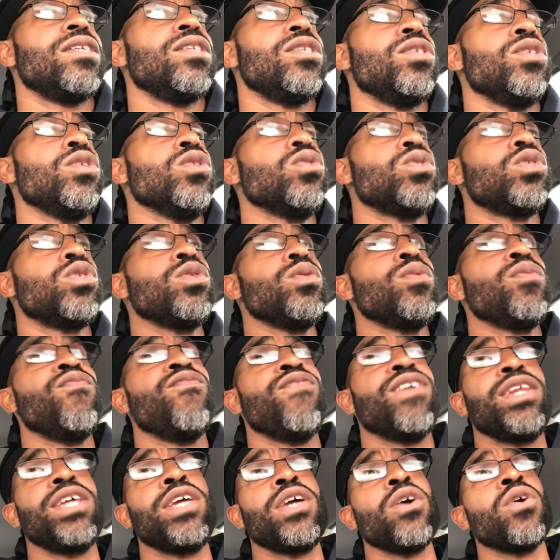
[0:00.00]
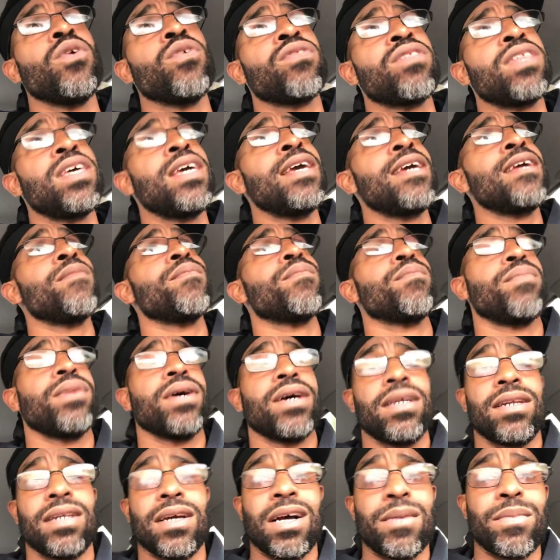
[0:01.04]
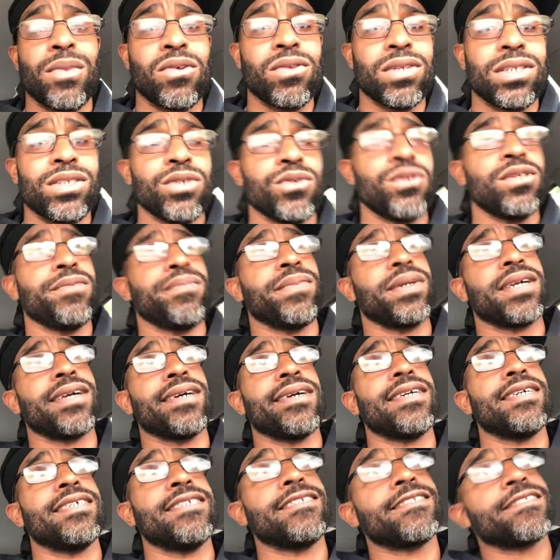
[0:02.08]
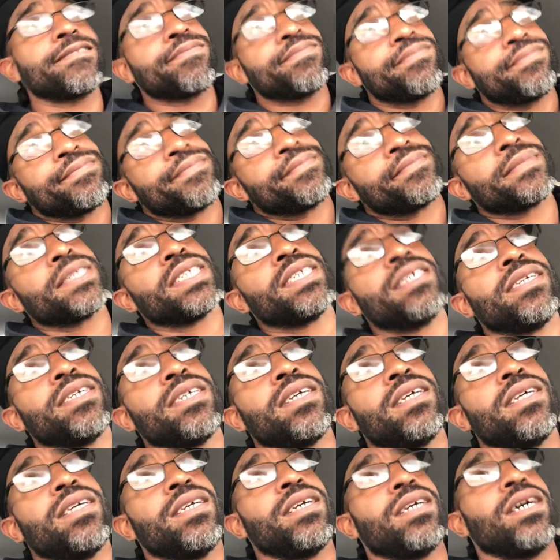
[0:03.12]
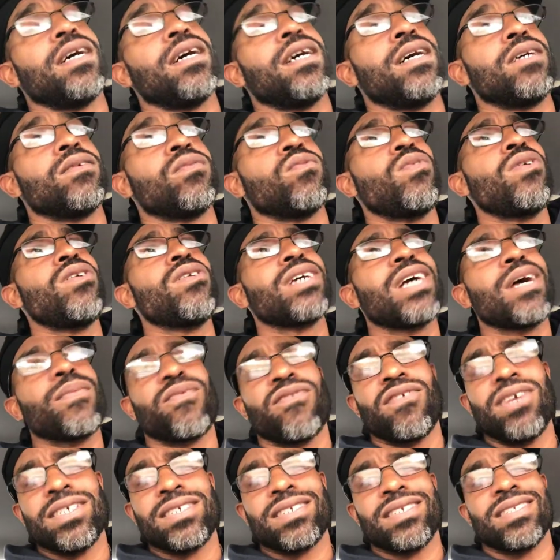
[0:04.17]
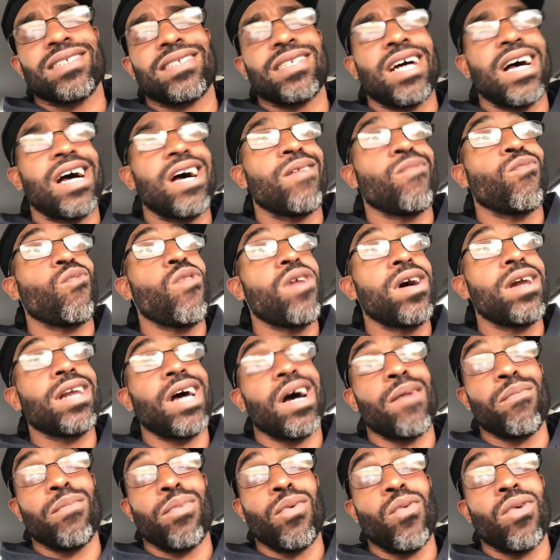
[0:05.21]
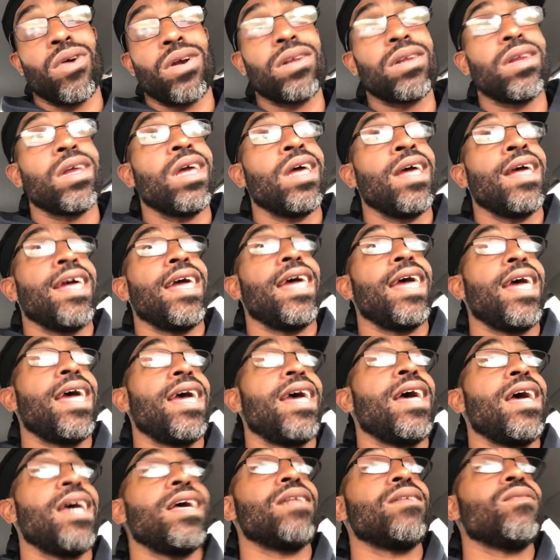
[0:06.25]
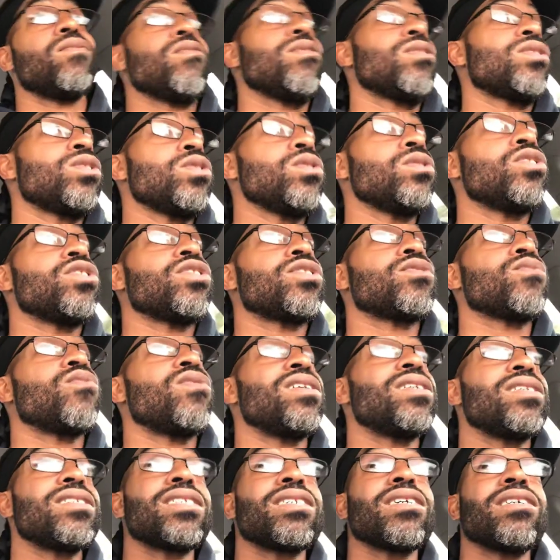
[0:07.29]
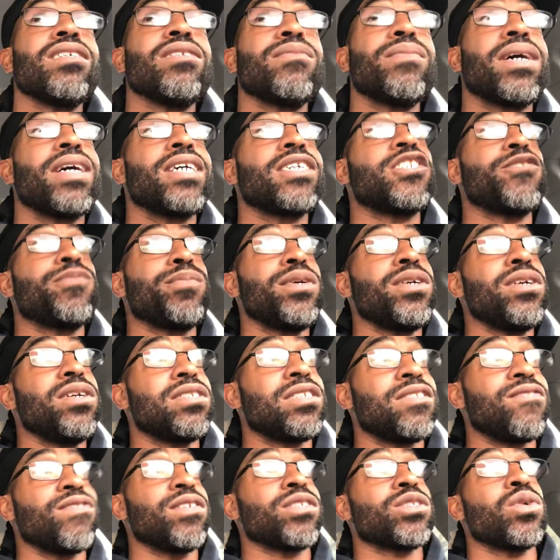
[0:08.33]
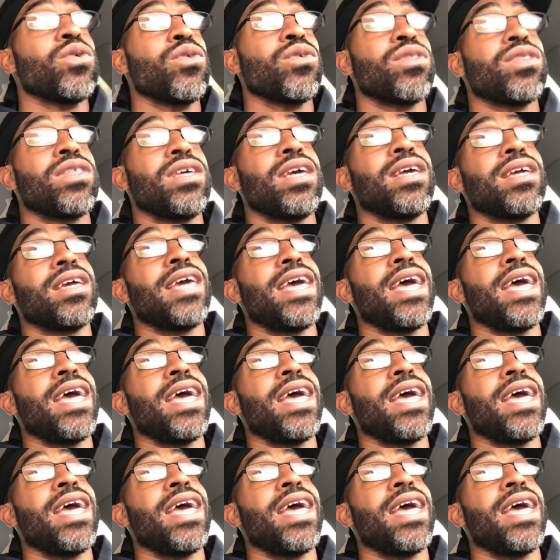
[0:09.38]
YouTube video thing, but I'm only doing it because, a couple reasons. One, I'm bored, and two, just want to tell you my experience of this whole thing.